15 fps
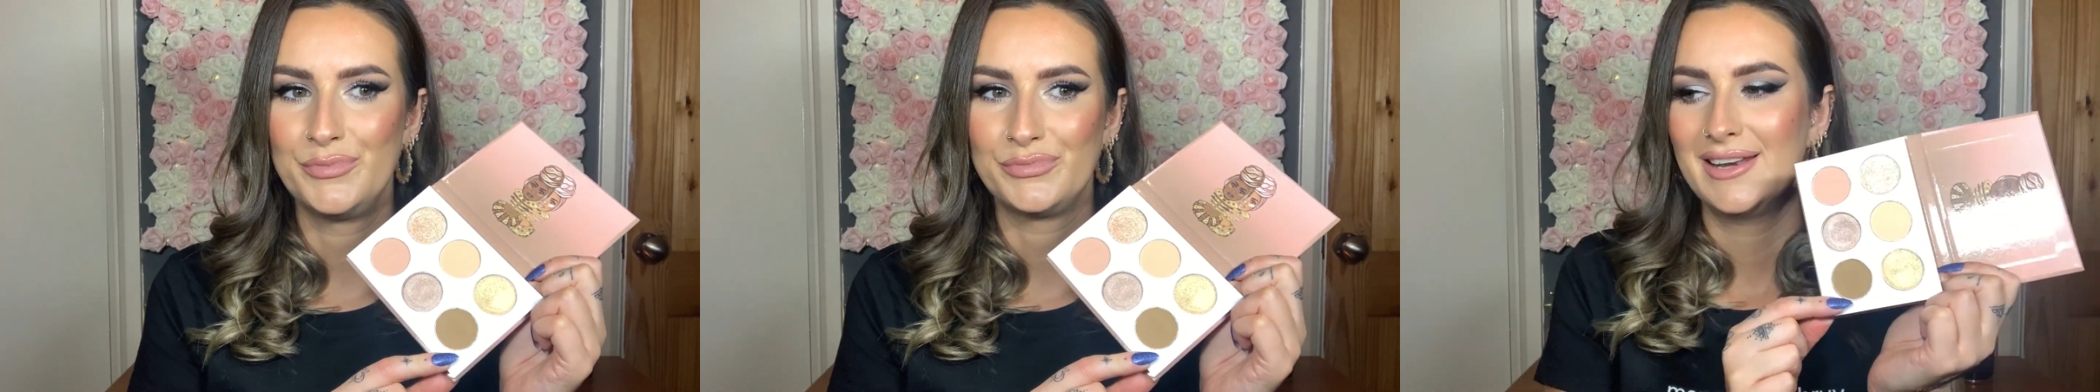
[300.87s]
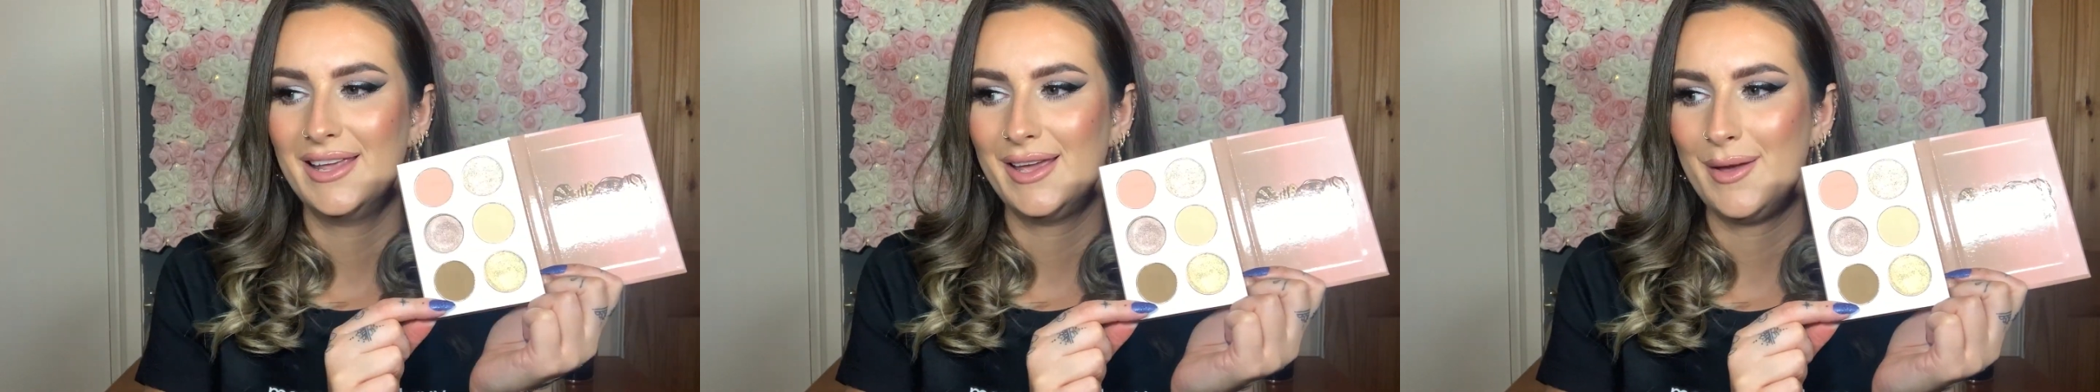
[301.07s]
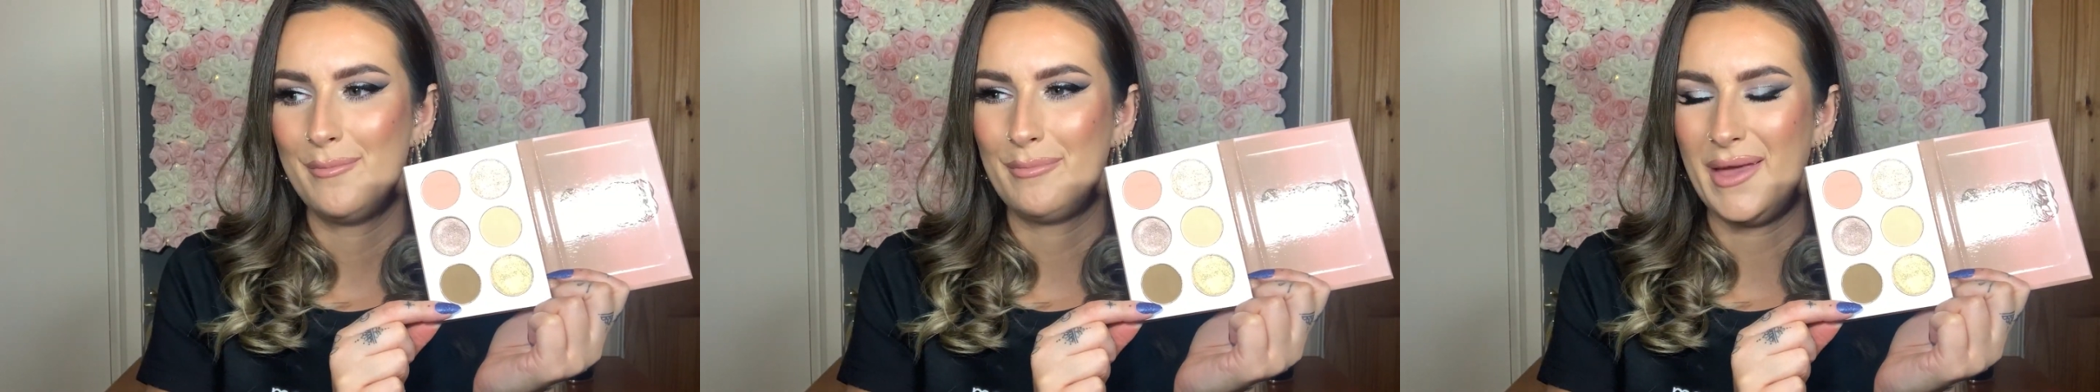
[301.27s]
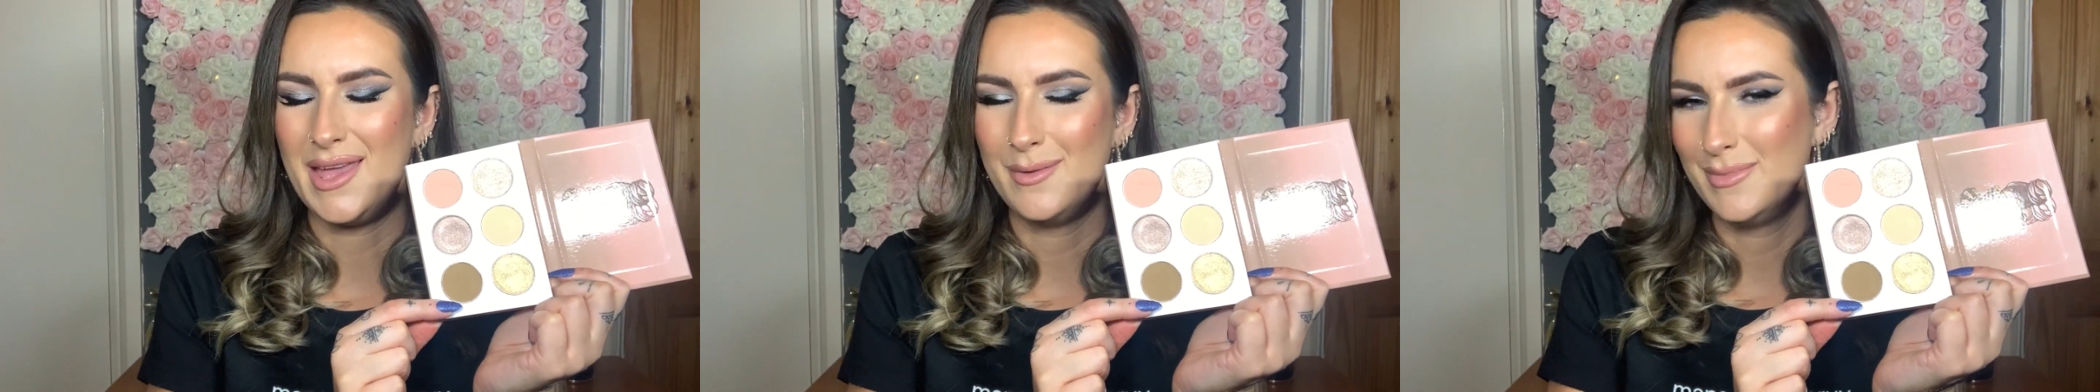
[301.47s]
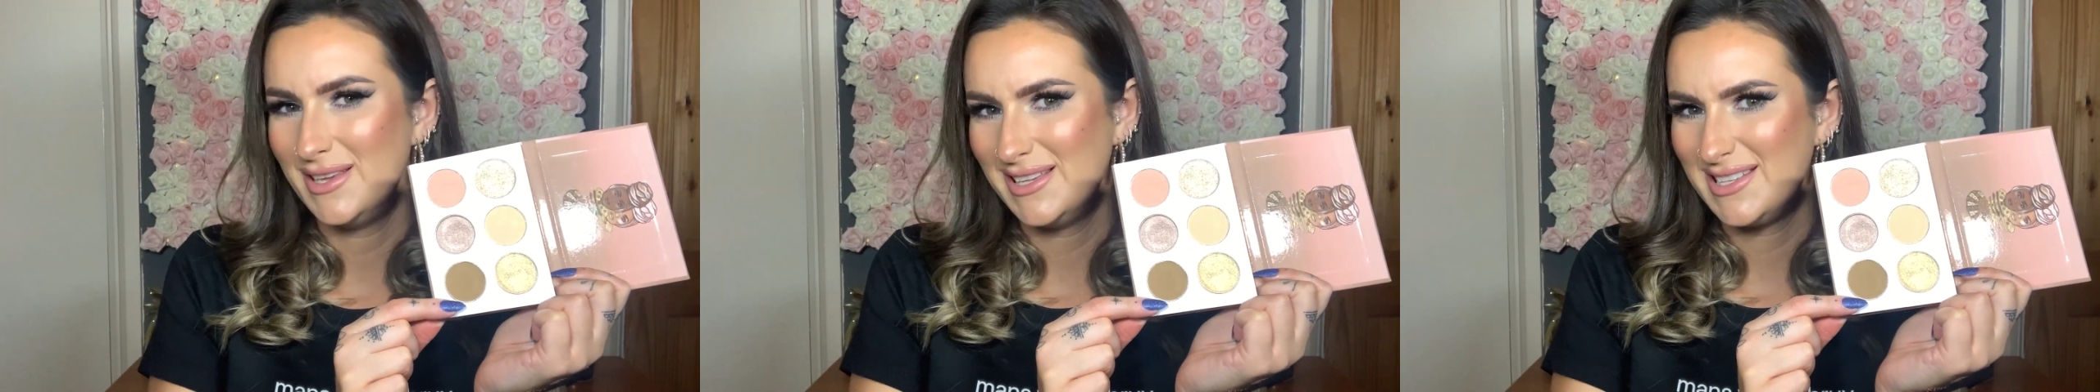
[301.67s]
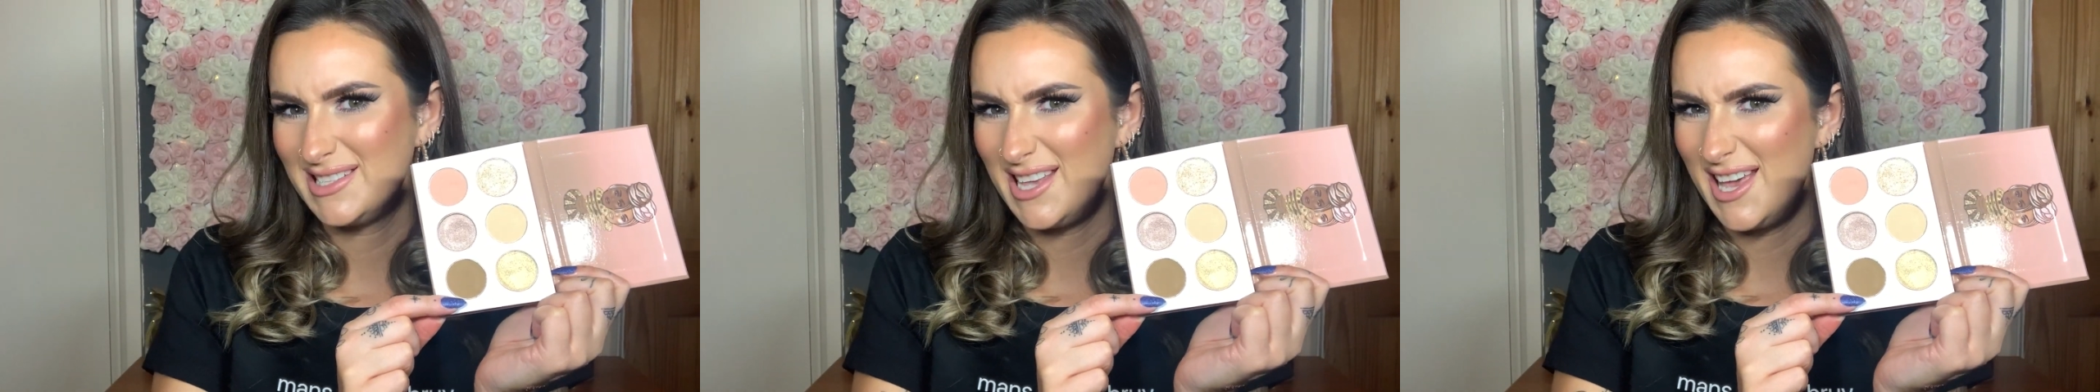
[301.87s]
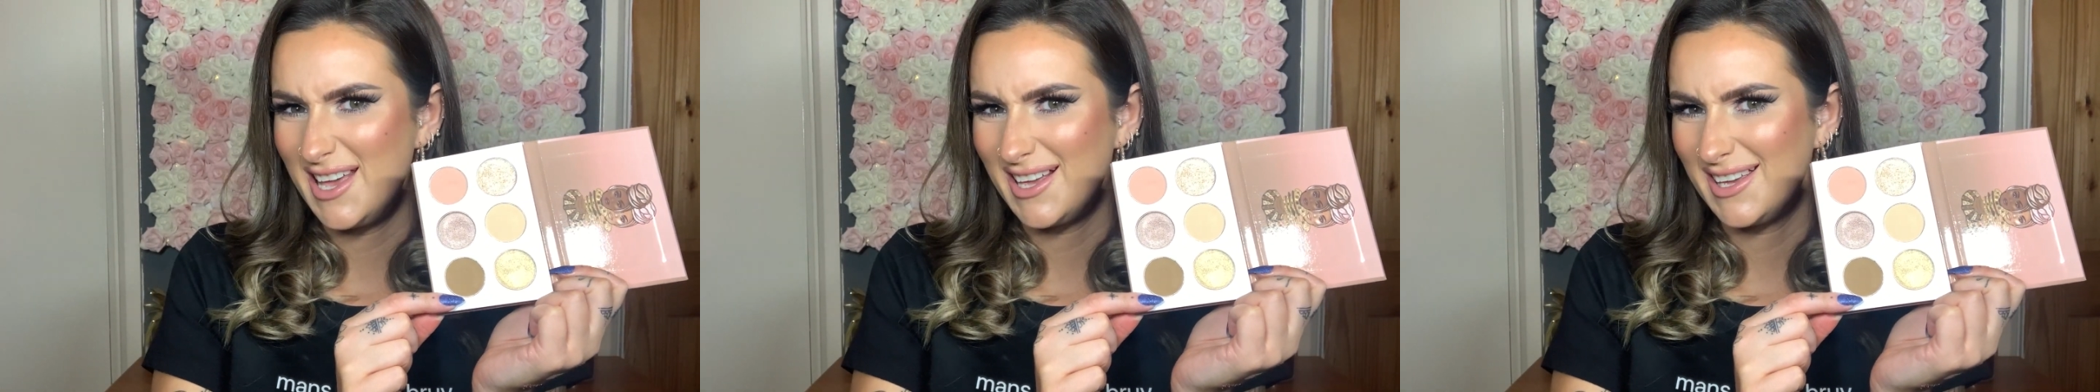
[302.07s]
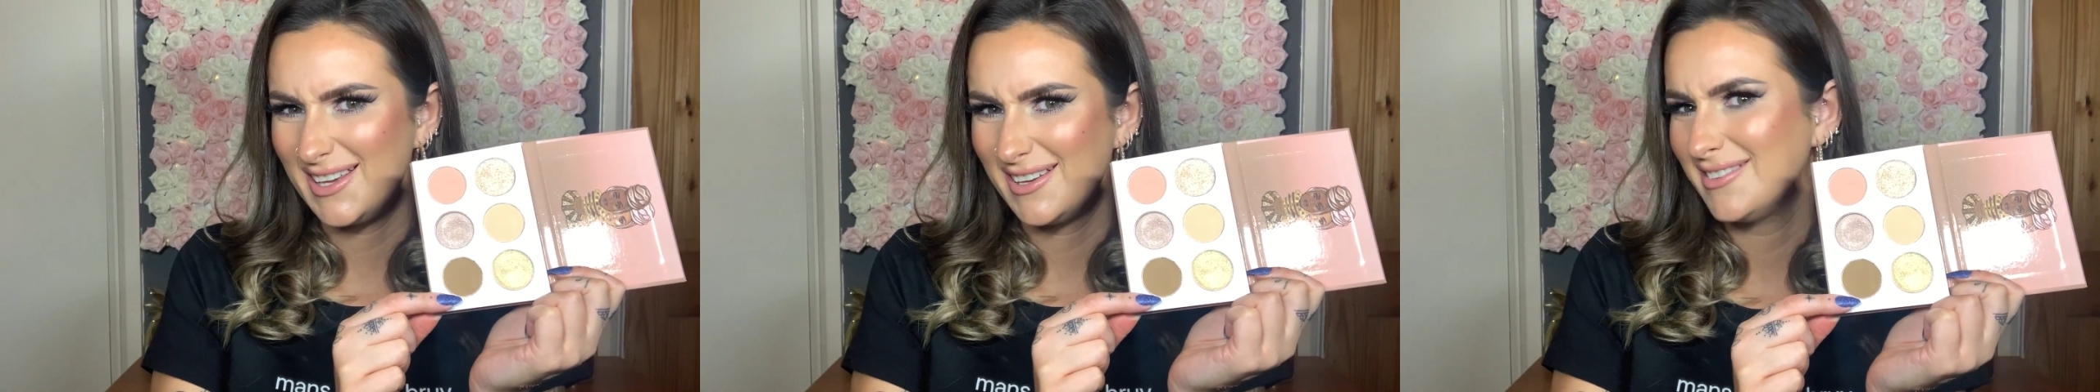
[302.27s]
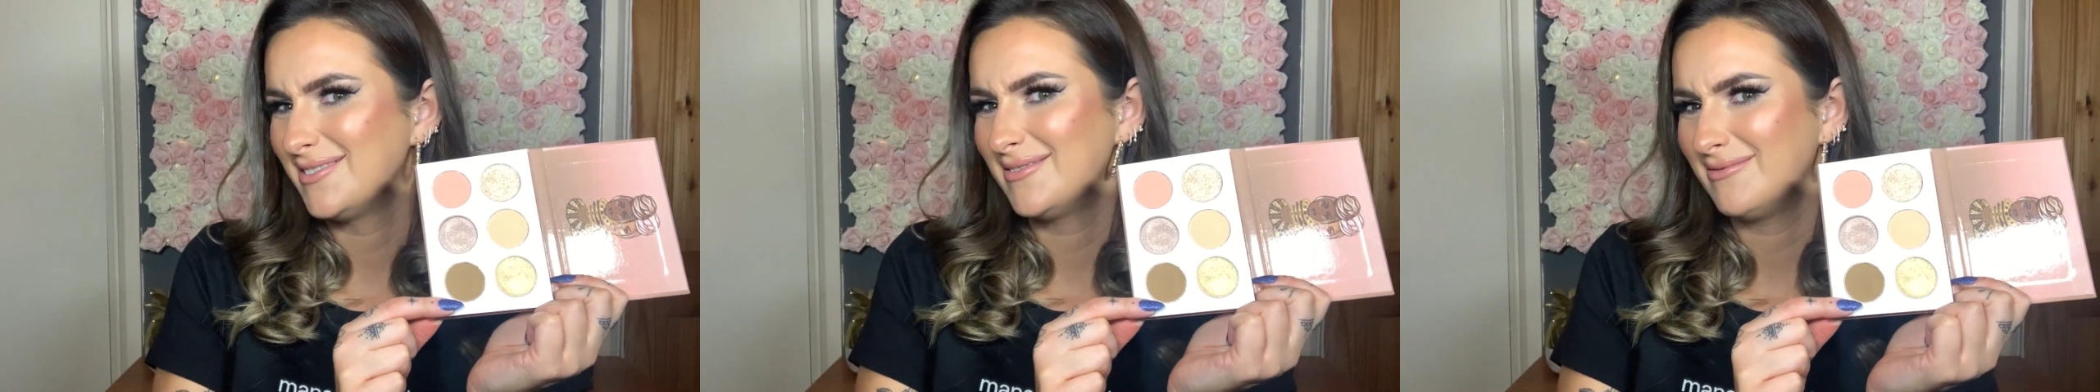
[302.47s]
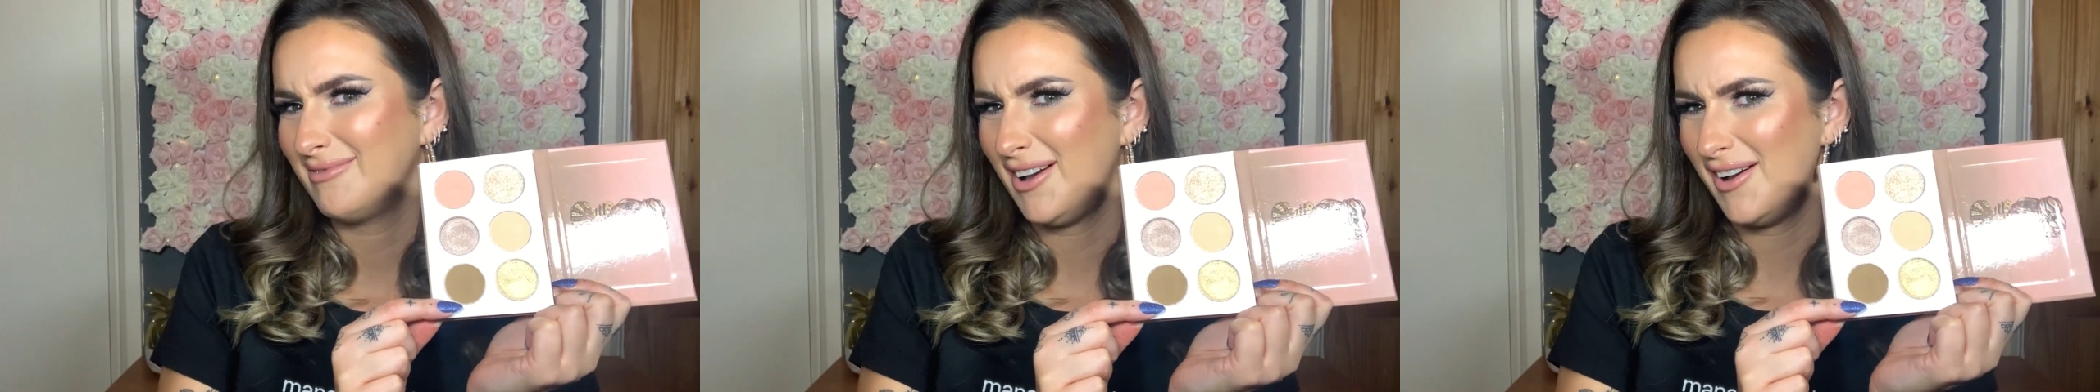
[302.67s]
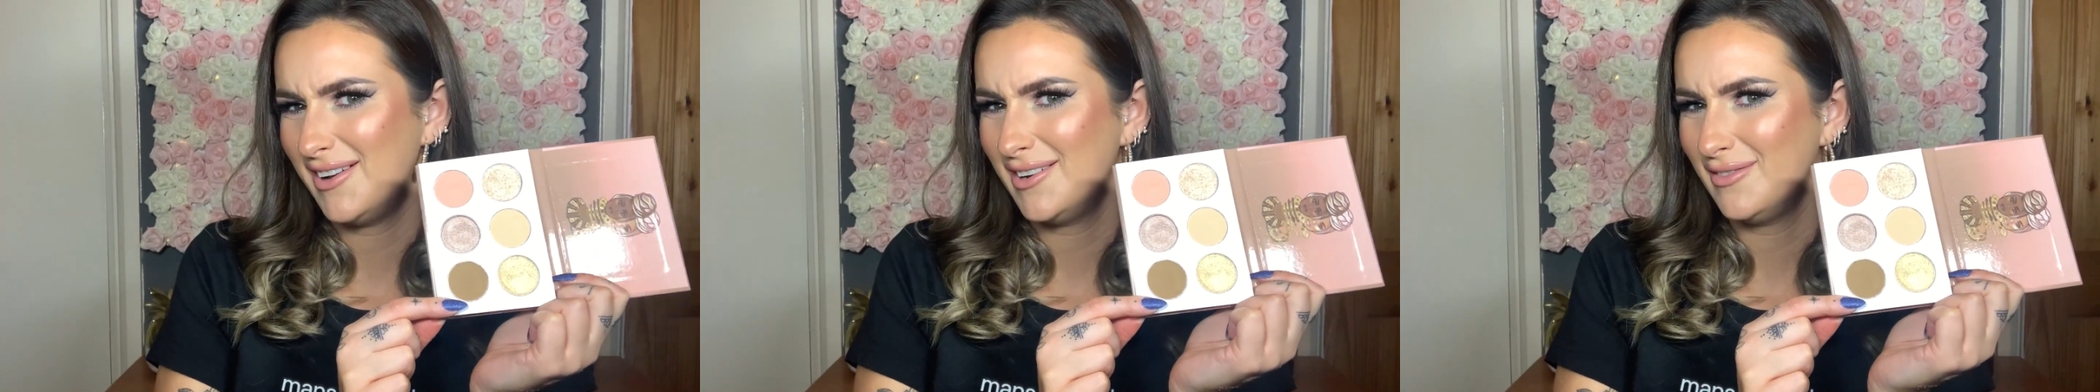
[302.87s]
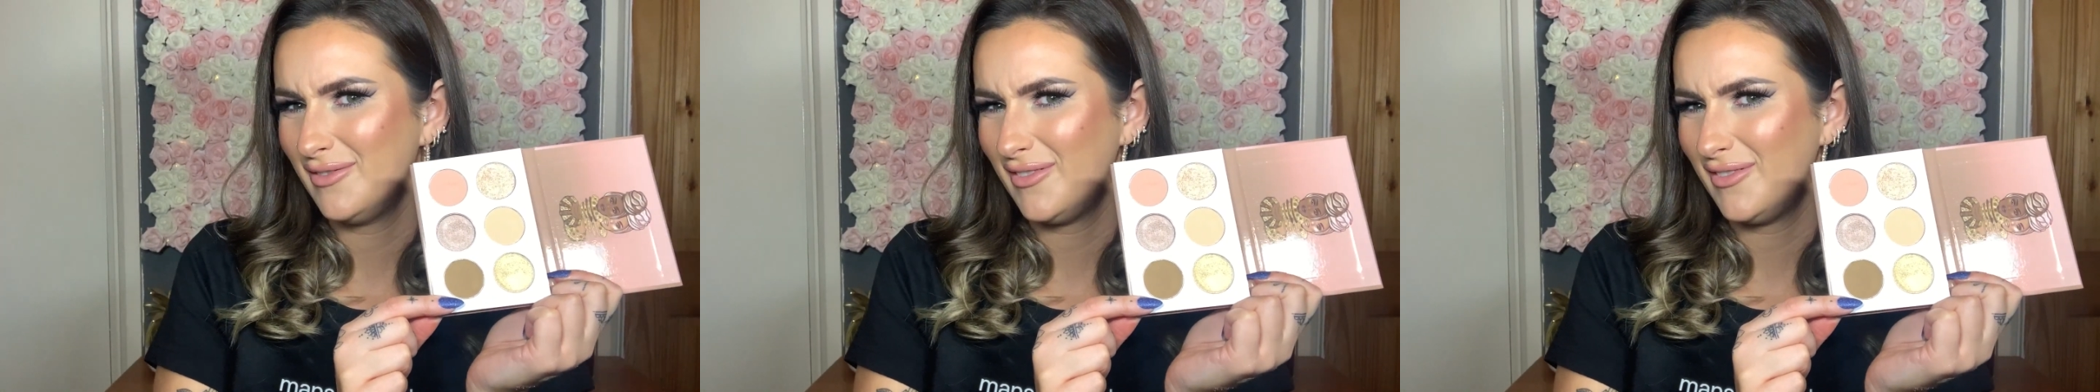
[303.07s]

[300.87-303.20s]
like a baby sick kind of